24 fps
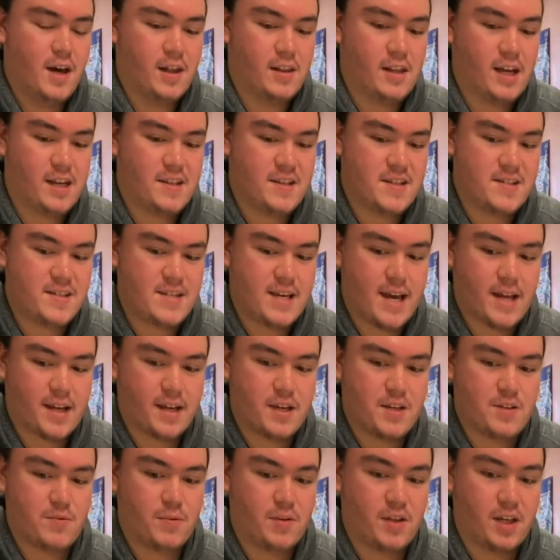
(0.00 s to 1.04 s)
A lot of this deck
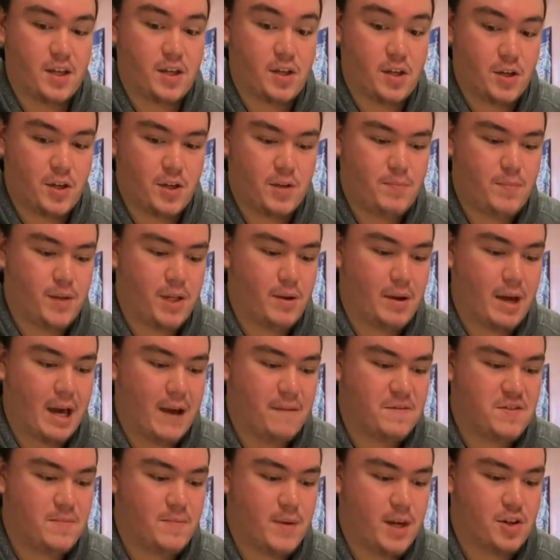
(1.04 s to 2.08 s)
is really good, but you
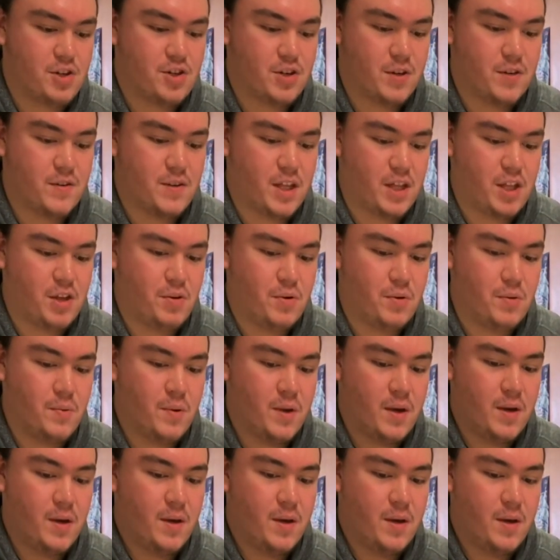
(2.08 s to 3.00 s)
have to make sure that you